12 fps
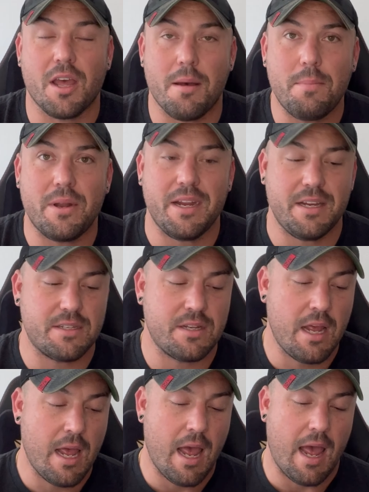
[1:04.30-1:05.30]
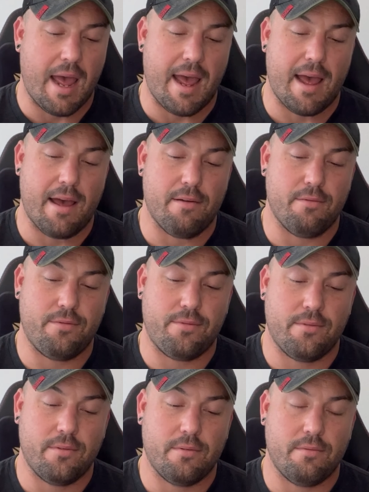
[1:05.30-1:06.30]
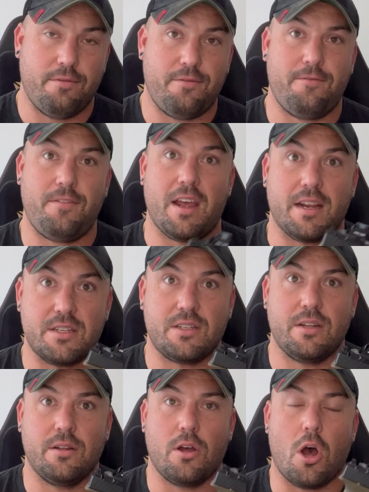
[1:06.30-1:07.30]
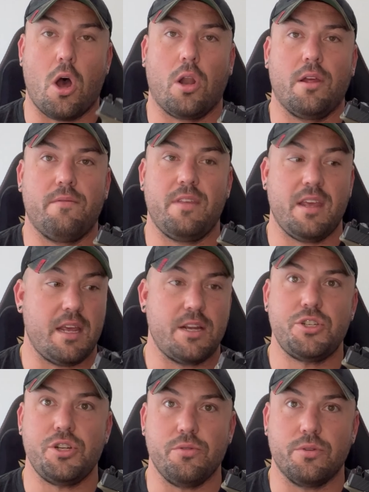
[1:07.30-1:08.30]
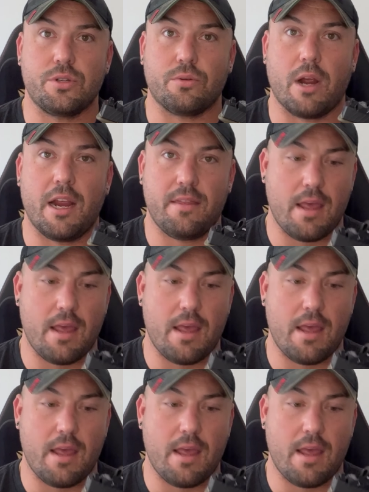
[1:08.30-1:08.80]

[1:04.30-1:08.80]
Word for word: companies have fixed all of the issues, right?